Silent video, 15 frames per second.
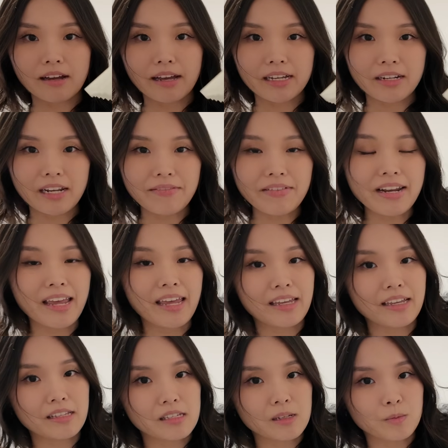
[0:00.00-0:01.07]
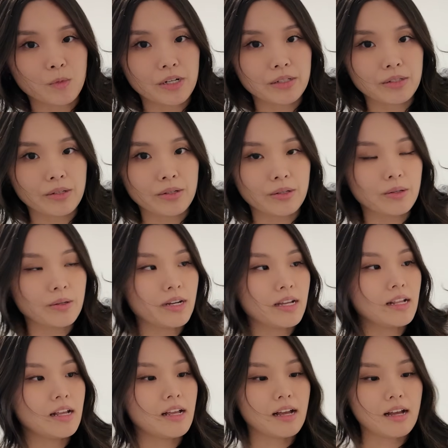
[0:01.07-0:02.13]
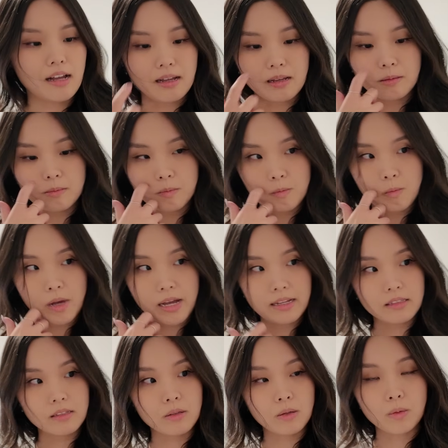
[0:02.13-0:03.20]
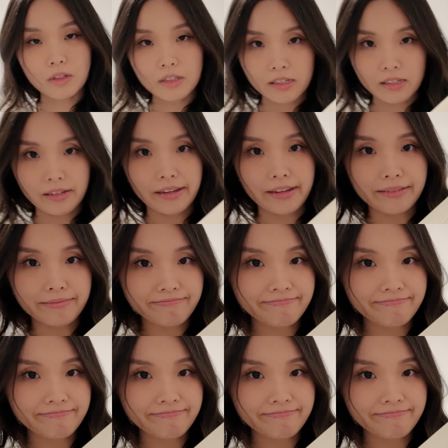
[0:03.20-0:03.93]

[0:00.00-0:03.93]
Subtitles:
I could even hang it somewhere too, but we'll see.